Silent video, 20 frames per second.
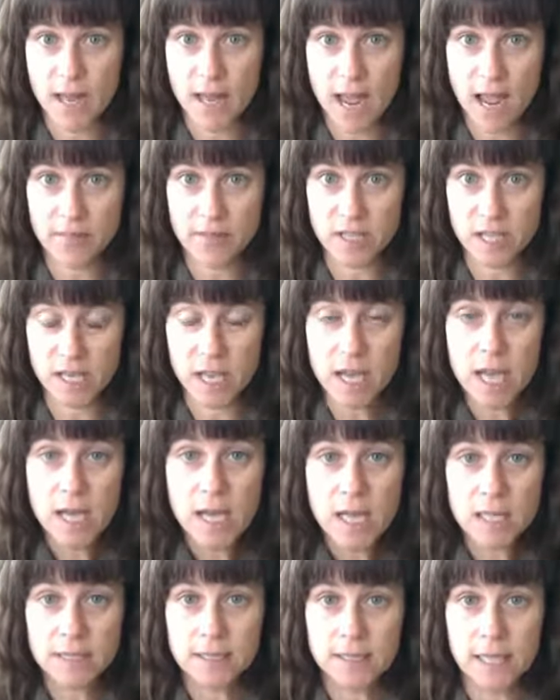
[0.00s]
having
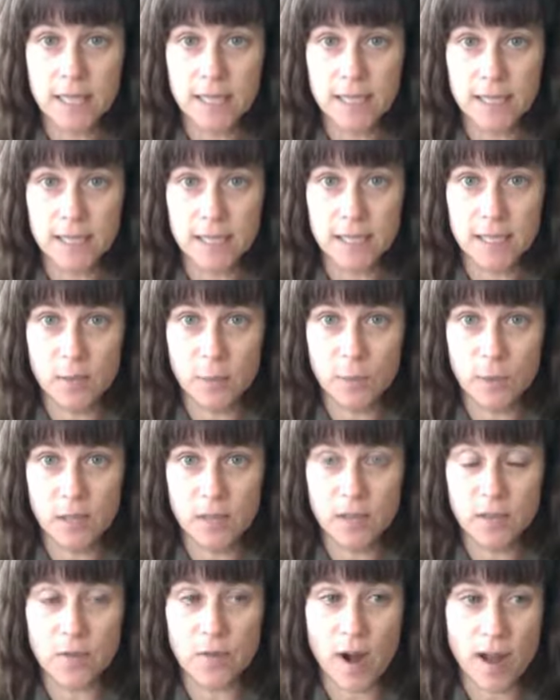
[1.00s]
lately
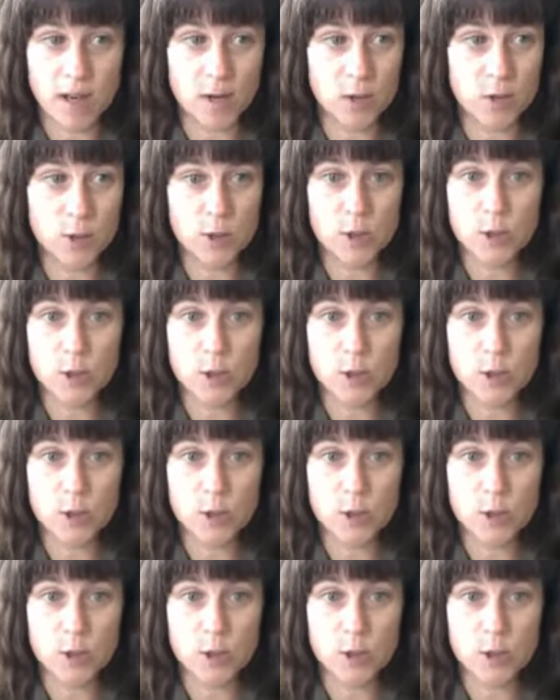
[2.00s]
with writers.